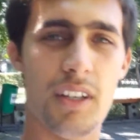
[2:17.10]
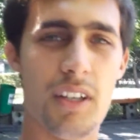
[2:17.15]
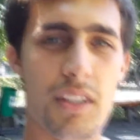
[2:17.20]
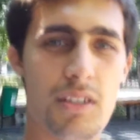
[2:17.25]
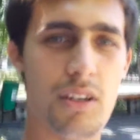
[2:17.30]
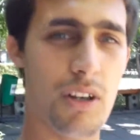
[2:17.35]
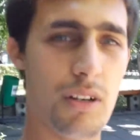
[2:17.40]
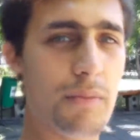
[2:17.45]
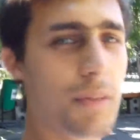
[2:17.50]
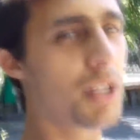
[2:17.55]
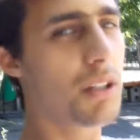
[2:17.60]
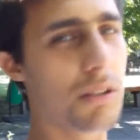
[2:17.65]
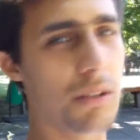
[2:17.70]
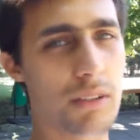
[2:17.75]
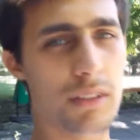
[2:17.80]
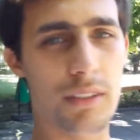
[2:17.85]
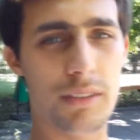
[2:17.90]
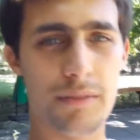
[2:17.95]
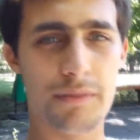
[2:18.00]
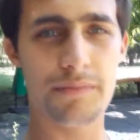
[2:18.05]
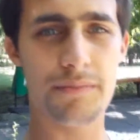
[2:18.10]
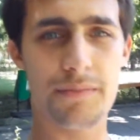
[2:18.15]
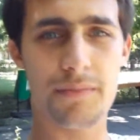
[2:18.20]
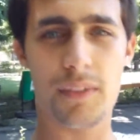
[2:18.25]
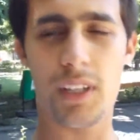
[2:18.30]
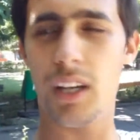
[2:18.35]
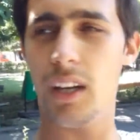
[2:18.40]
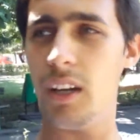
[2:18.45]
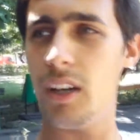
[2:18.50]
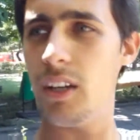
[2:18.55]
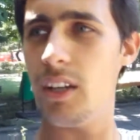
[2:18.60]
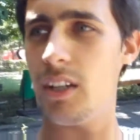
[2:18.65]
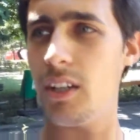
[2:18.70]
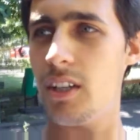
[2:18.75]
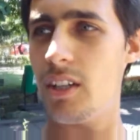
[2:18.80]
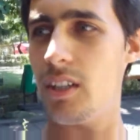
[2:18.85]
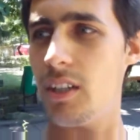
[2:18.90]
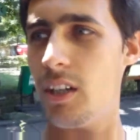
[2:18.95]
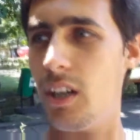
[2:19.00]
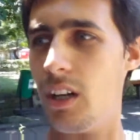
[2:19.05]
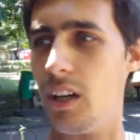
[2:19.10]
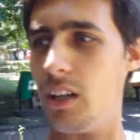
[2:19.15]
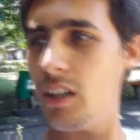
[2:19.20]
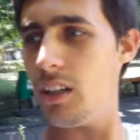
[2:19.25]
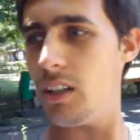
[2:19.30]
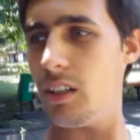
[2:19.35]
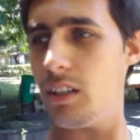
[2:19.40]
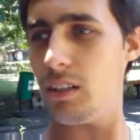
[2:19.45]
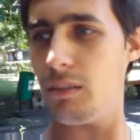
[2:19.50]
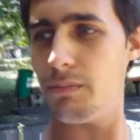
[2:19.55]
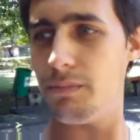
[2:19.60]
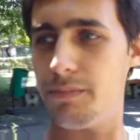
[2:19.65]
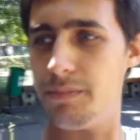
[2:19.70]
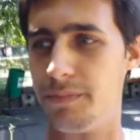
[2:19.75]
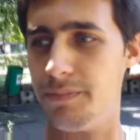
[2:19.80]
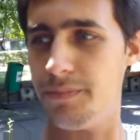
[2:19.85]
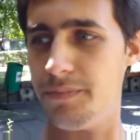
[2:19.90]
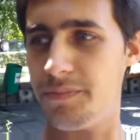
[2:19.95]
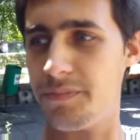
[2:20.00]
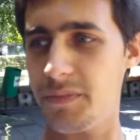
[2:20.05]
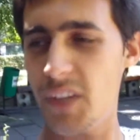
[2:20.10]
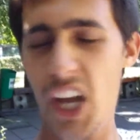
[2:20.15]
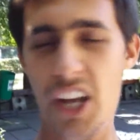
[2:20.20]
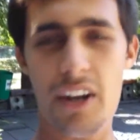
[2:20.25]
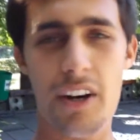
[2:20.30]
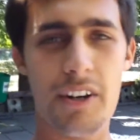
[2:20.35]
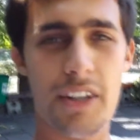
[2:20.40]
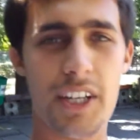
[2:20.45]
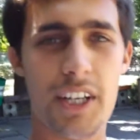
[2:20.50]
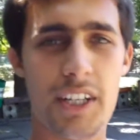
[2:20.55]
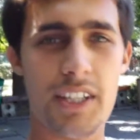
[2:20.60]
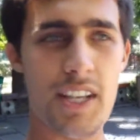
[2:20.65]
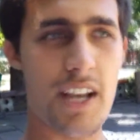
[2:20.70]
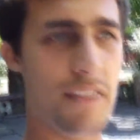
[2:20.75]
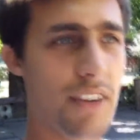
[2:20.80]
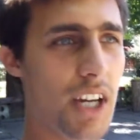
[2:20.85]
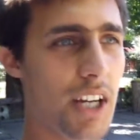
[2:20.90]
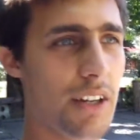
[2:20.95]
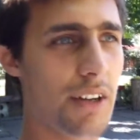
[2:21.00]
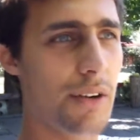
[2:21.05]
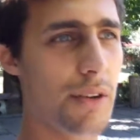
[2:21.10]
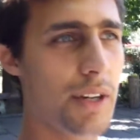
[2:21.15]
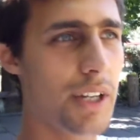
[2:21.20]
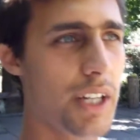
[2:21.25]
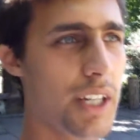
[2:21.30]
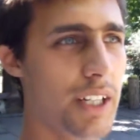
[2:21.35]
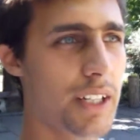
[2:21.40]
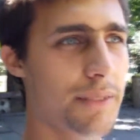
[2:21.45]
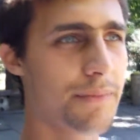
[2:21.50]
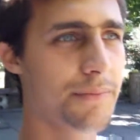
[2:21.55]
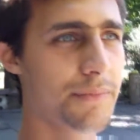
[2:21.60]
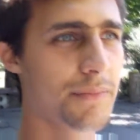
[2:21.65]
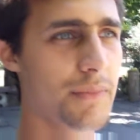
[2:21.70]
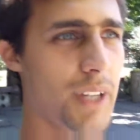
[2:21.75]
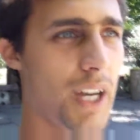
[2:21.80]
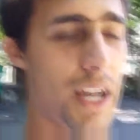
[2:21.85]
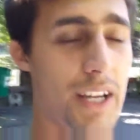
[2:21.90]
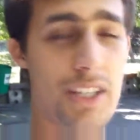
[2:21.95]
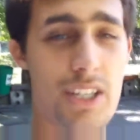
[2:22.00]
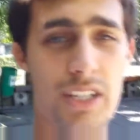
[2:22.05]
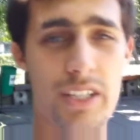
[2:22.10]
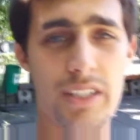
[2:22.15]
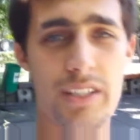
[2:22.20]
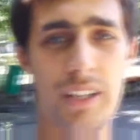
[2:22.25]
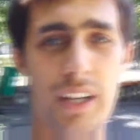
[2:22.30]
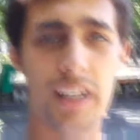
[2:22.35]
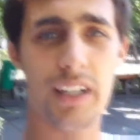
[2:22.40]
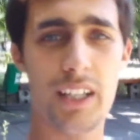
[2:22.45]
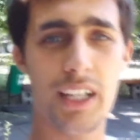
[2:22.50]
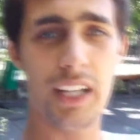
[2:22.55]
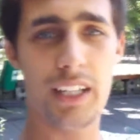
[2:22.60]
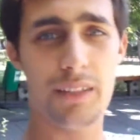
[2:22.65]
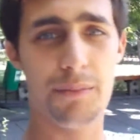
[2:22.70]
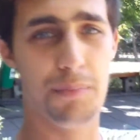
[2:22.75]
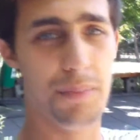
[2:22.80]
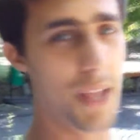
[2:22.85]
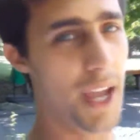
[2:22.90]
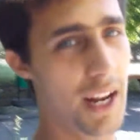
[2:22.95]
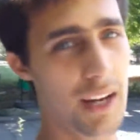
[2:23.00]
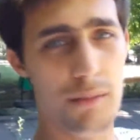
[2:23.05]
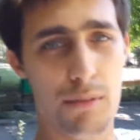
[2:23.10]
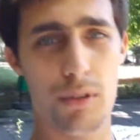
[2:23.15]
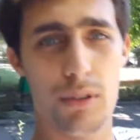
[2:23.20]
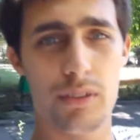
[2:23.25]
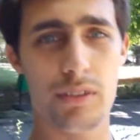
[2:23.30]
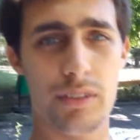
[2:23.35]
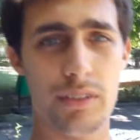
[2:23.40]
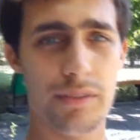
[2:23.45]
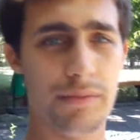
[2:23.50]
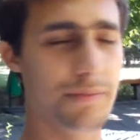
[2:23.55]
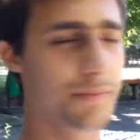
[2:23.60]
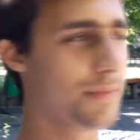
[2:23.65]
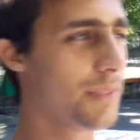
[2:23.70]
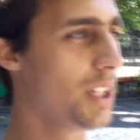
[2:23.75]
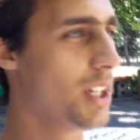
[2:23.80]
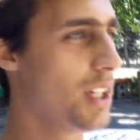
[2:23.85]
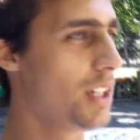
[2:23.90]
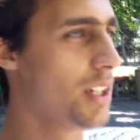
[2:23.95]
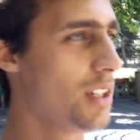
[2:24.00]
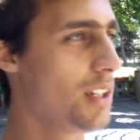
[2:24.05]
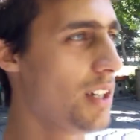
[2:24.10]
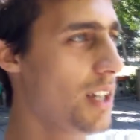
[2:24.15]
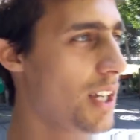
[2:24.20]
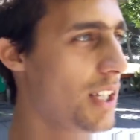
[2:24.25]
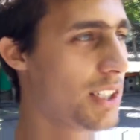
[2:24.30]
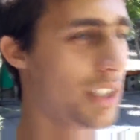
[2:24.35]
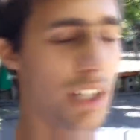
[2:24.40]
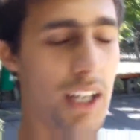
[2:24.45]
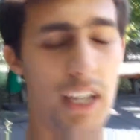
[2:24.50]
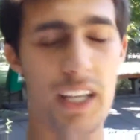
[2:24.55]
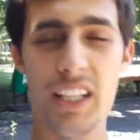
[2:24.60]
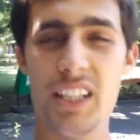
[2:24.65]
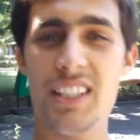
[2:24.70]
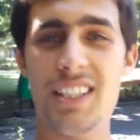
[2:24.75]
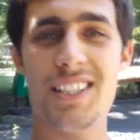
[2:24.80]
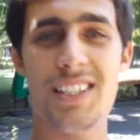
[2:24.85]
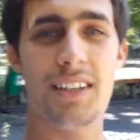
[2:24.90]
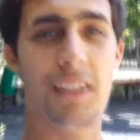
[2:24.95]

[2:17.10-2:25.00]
it's gonna be good. Uh, other things I've got no idea. I just uh, got a DailyBooth and uh, it is